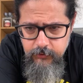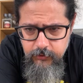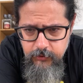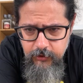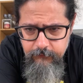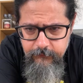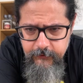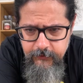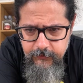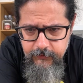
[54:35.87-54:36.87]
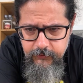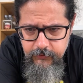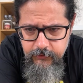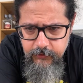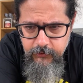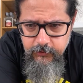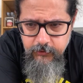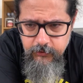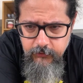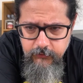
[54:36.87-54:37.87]
Lovely.
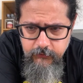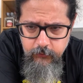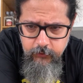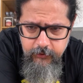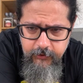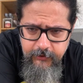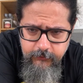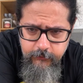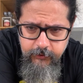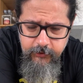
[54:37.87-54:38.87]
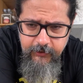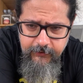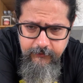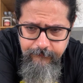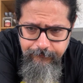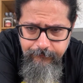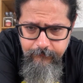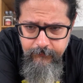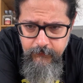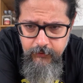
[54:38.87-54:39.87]
So great to hear that
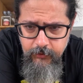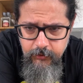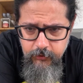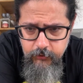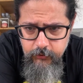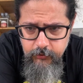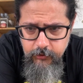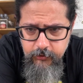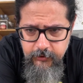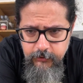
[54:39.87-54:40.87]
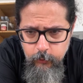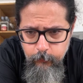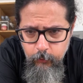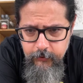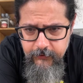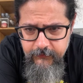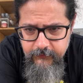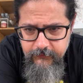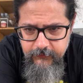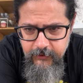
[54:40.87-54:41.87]
the keto book
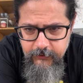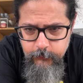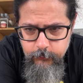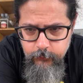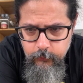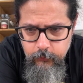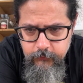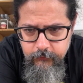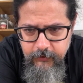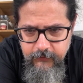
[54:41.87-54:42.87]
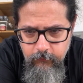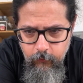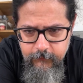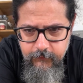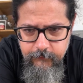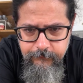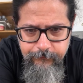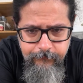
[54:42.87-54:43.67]
is getting you to cook. So that's awesome.